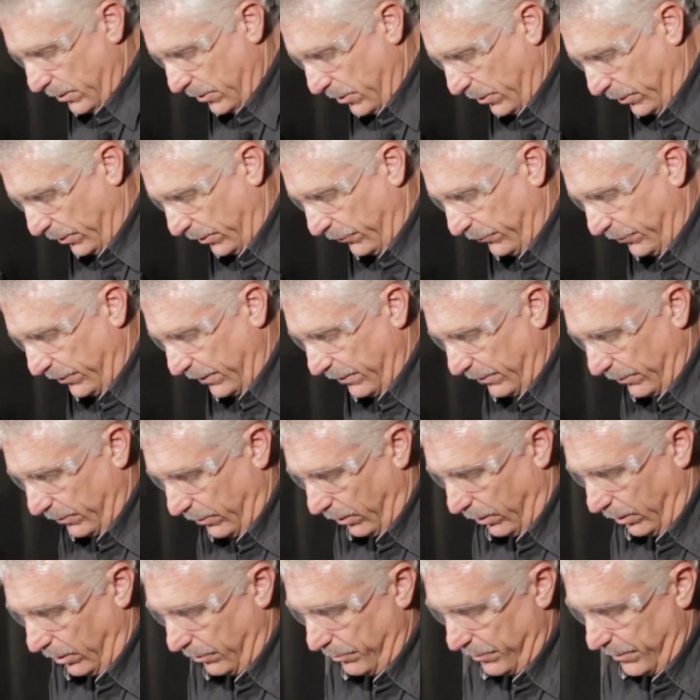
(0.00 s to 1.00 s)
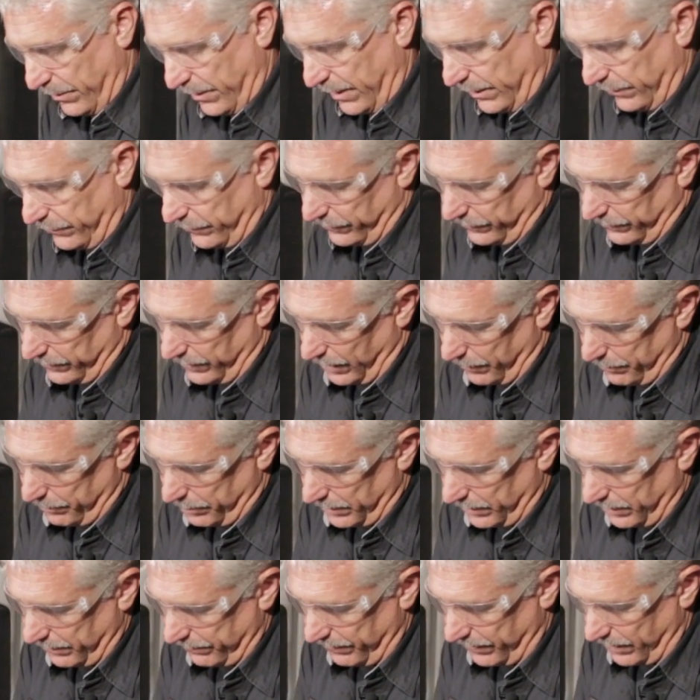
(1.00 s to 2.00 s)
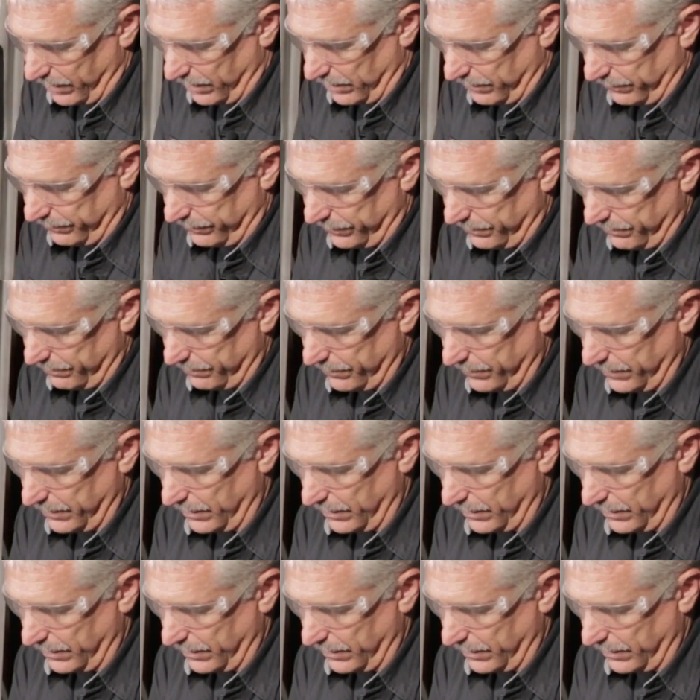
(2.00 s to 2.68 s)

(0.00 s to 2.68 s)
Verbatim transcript: You can see the carbon that's up in the valve.